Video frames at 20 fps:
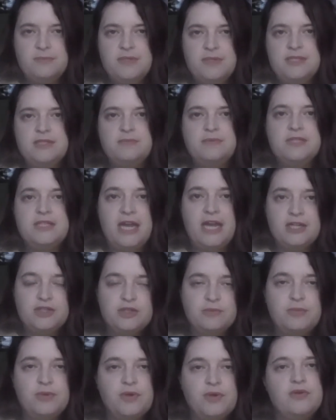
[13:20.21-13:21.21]
been
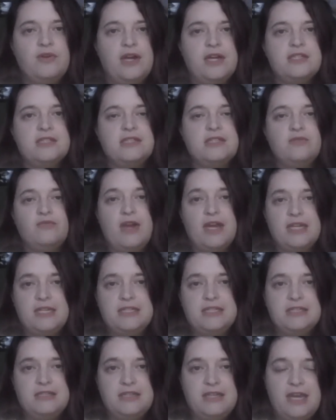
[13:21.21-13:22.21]
substantial progress in
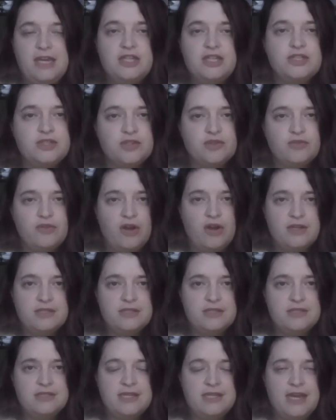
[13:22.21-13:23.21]
reconciliation
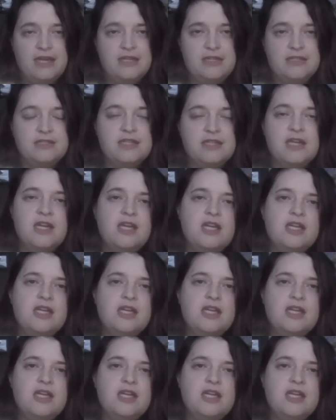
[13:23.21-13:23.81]
across this island,